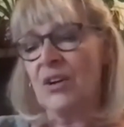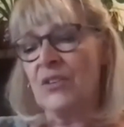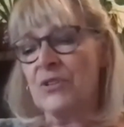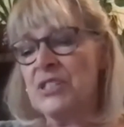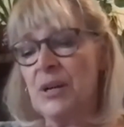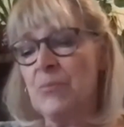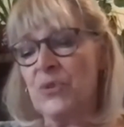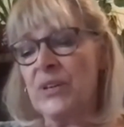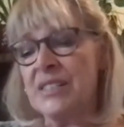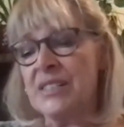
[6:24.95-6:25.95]
For some
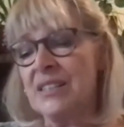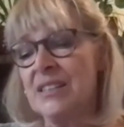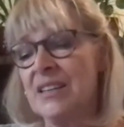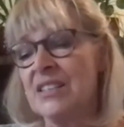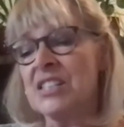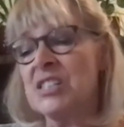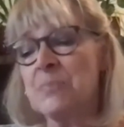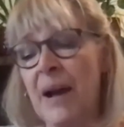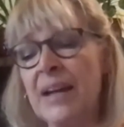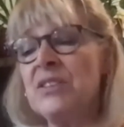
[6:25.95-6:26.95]
reason,
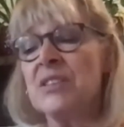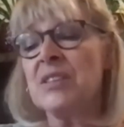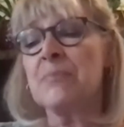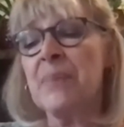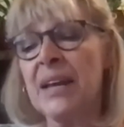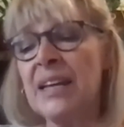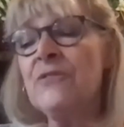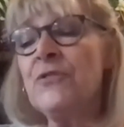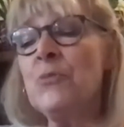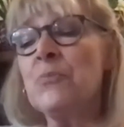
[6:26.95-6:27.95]
despite the
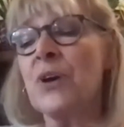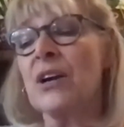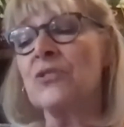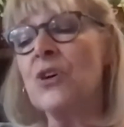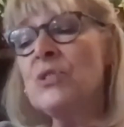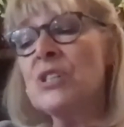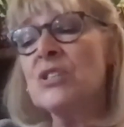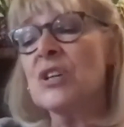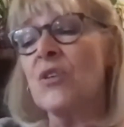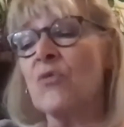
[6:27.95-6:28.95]
painful
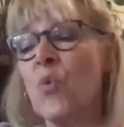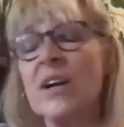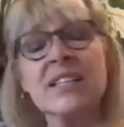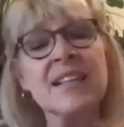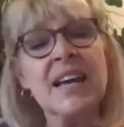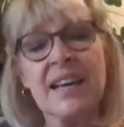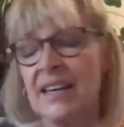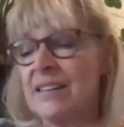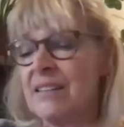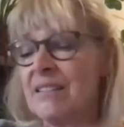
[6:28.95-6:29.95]
prognosis of what is
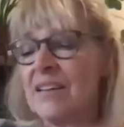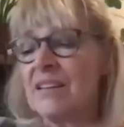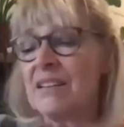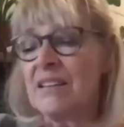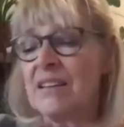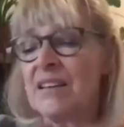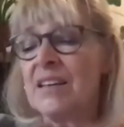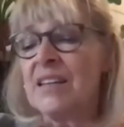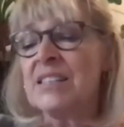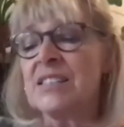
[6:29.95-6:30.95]
ahead,
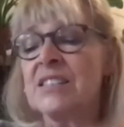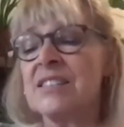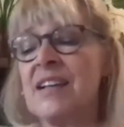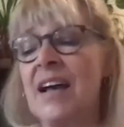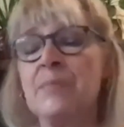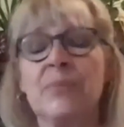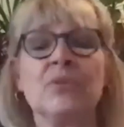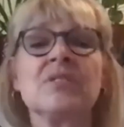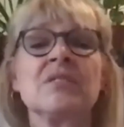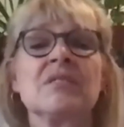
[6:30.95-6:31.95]
his
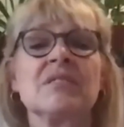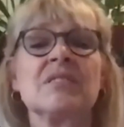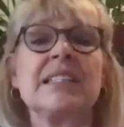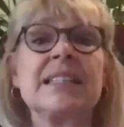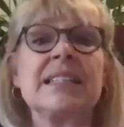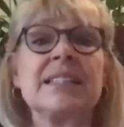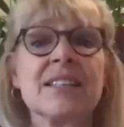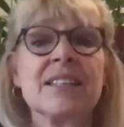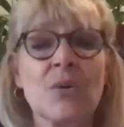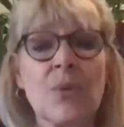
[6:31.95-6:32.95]
disciples still
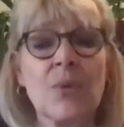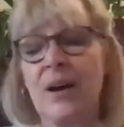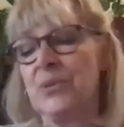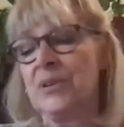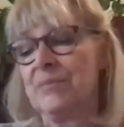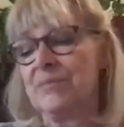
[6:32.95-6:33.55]
stick around.